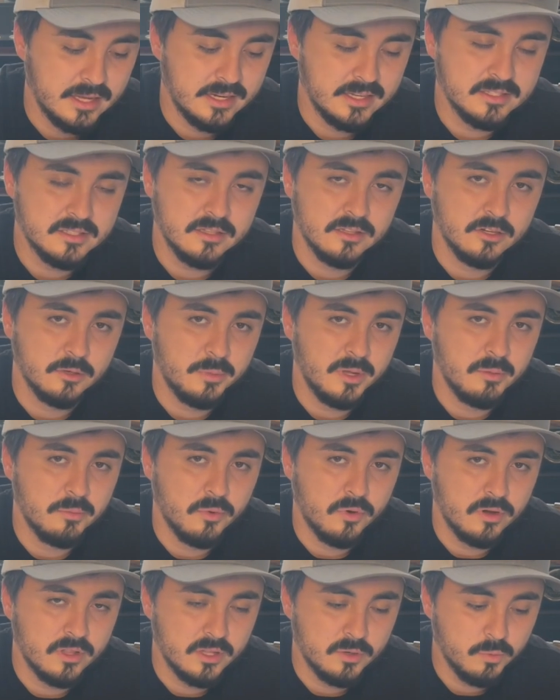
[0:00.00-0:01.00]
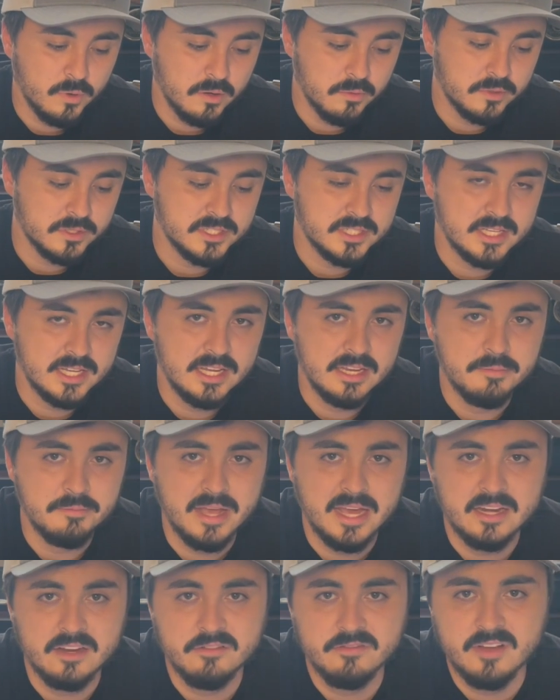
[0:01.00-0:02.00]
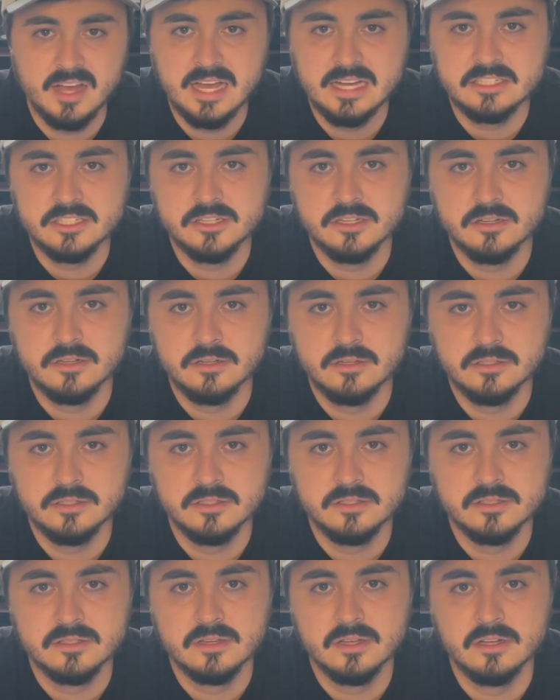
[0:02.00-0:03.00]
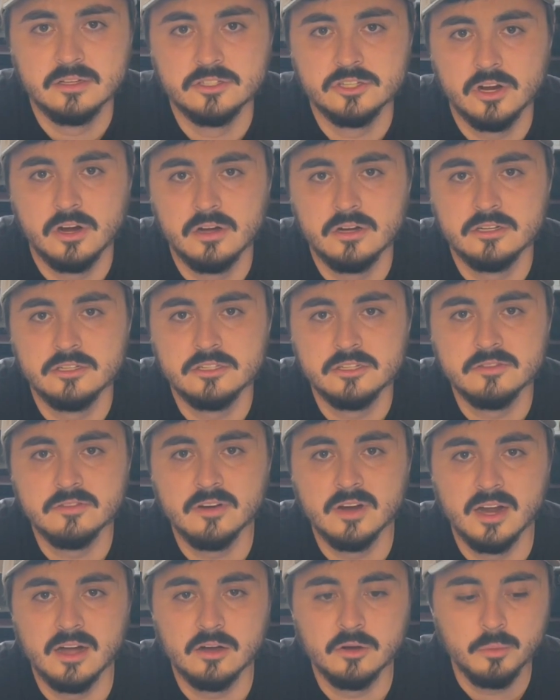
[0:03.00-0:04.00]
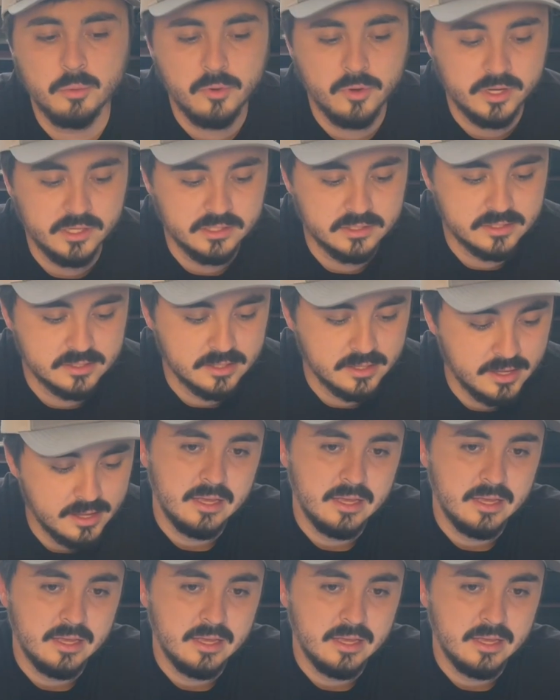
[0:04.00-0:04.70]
It is a little bit more than what we're seeing manufacturers charge for arrow points.